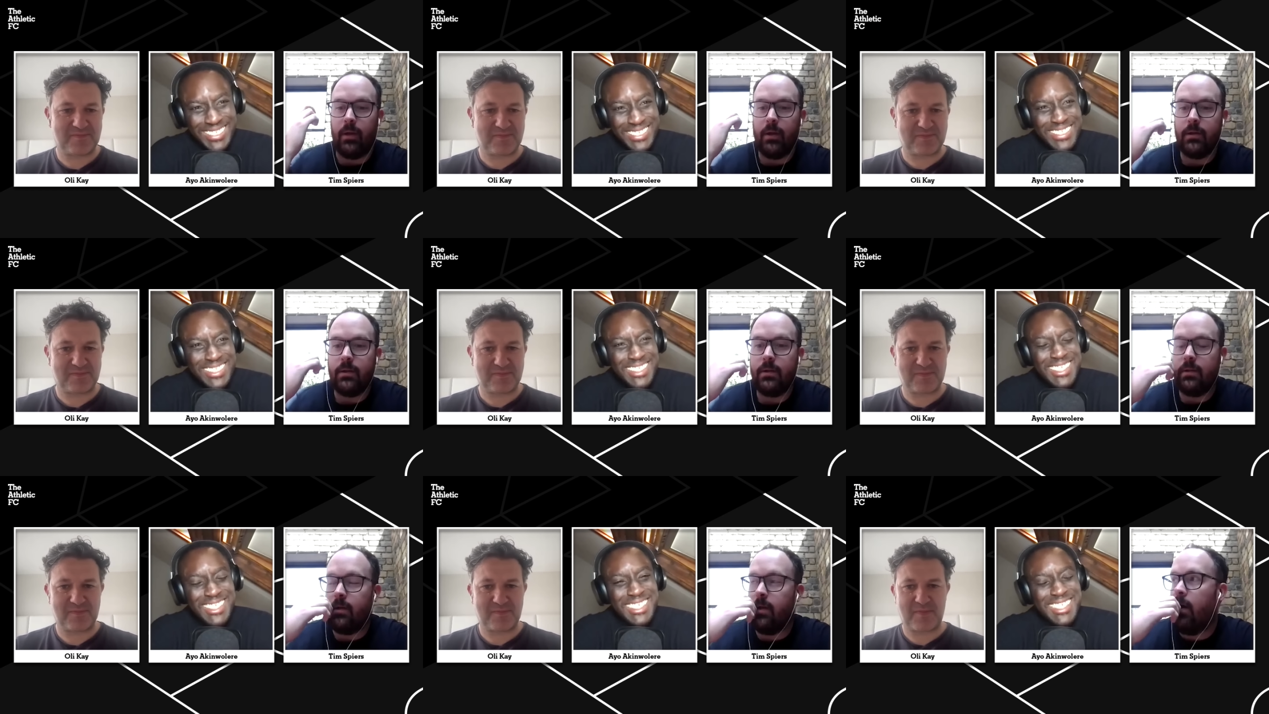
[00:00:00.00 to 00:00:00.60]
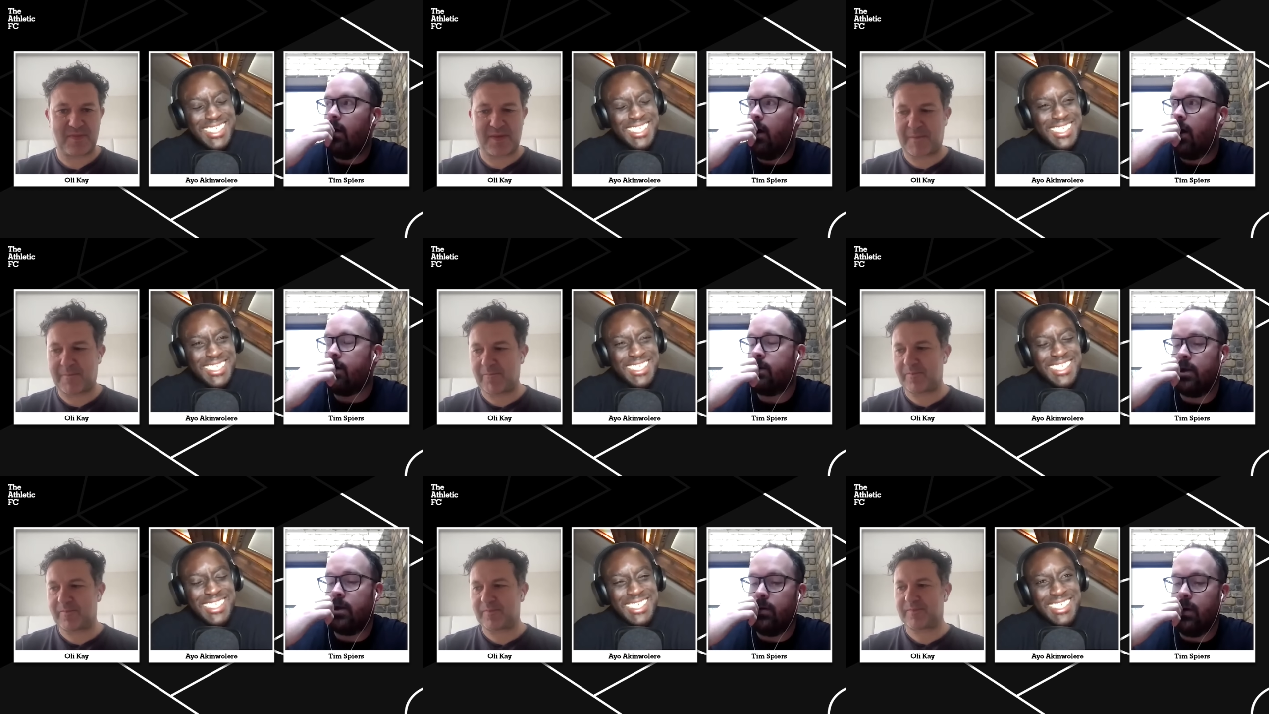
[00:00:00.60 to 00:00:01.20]
Speaker 1: as
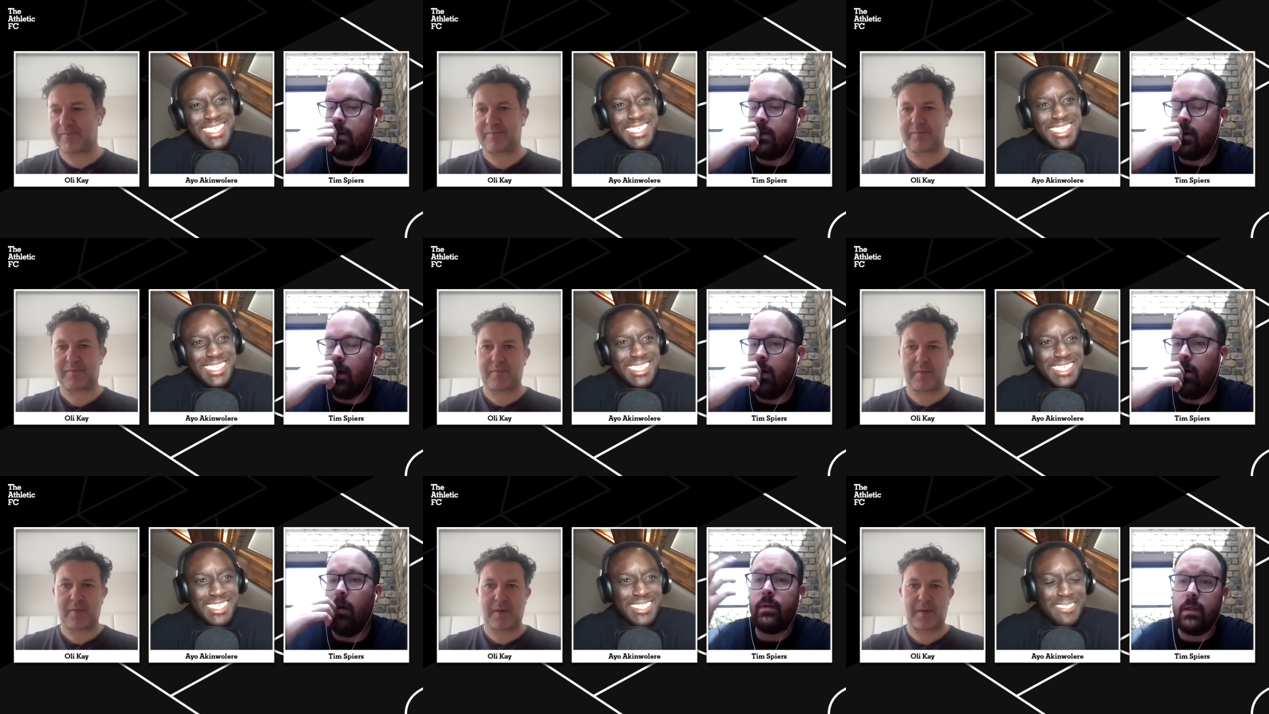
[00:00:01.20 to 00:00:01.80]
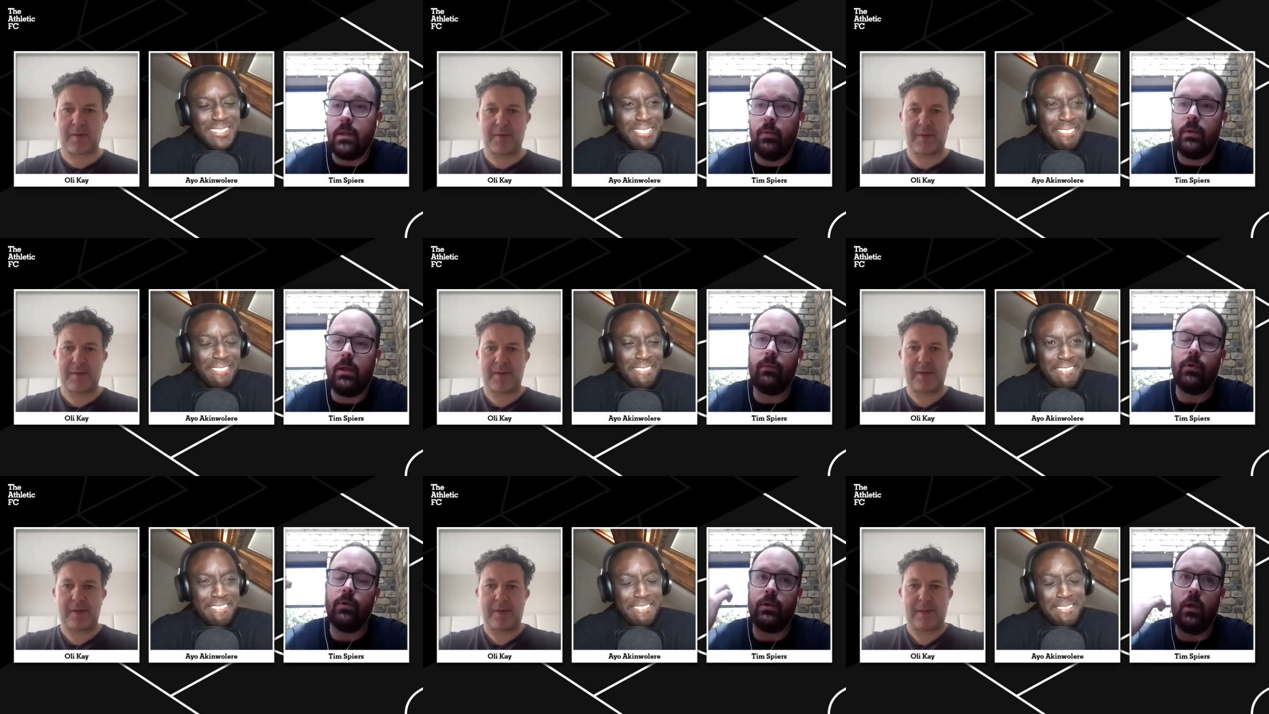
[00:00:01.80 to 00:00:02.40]
2 years ago. Obviously, there were different